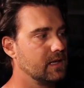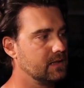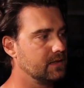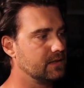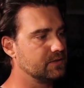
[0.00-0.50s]

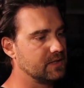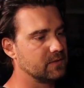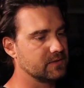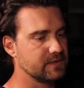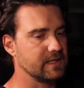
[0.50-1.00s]
and then
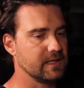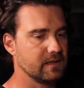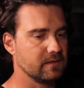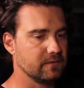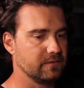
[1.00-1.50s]
Jake was taking
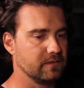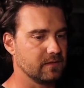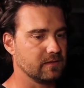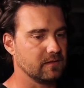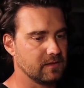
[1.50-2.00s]
care of
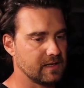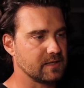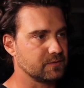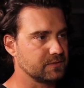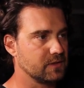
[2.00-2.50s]
the
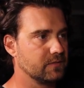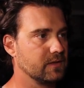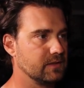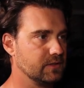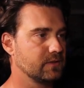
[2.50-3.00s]
actual server,
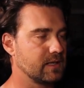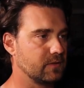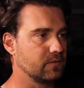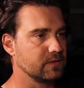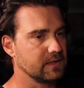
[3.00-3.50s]
and then you
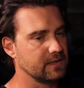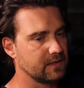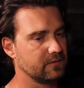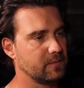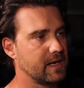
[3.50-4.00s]
kind of were taking
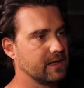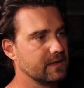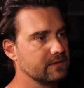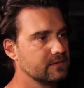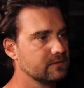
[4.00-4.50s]
care of the back
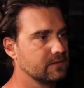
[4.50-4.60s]
end.